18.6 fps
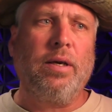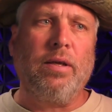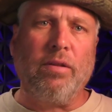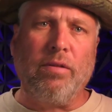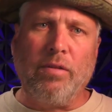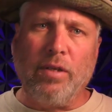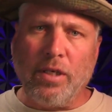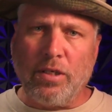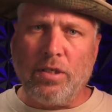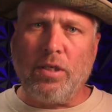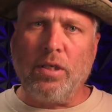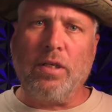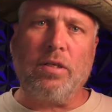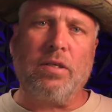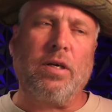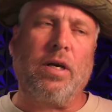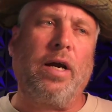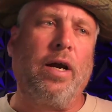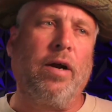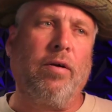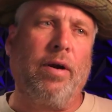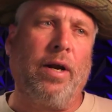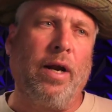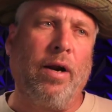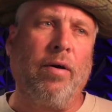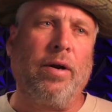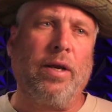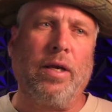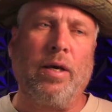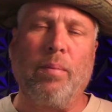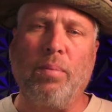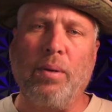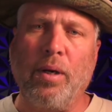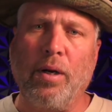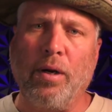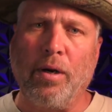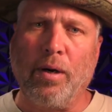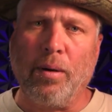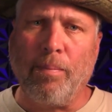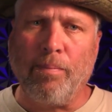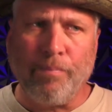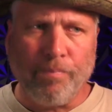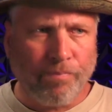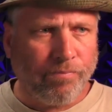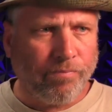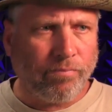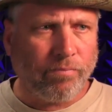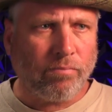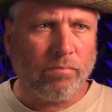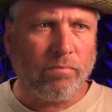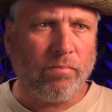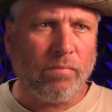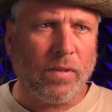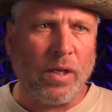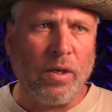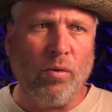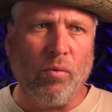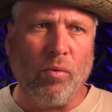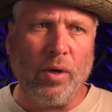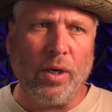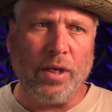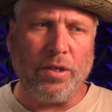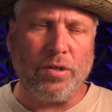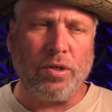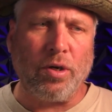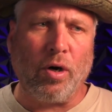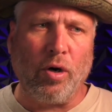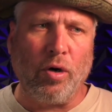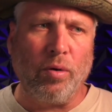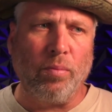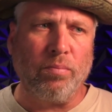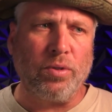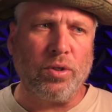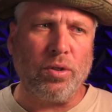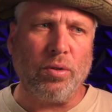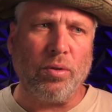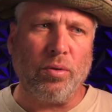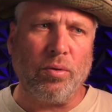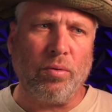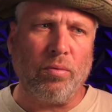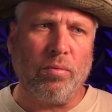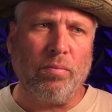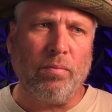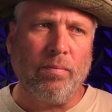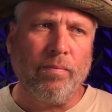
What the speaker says: this entire area up here was home to